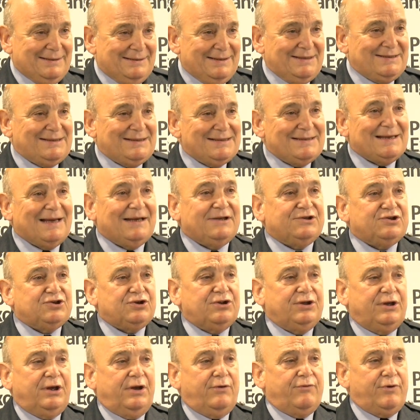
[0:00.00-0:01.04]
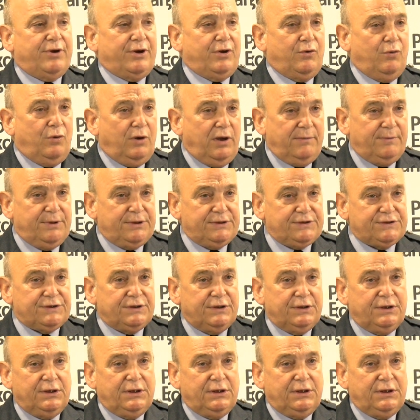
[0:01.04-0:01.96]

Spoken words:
this is actually a requirement